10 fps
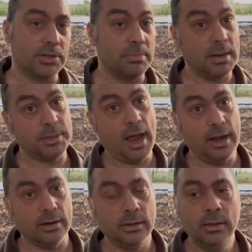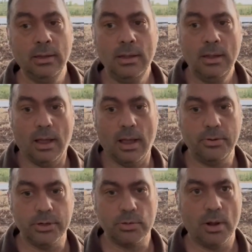sometimes higher.
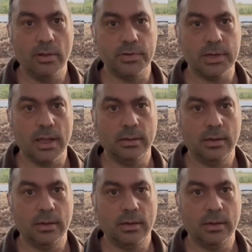112 is not,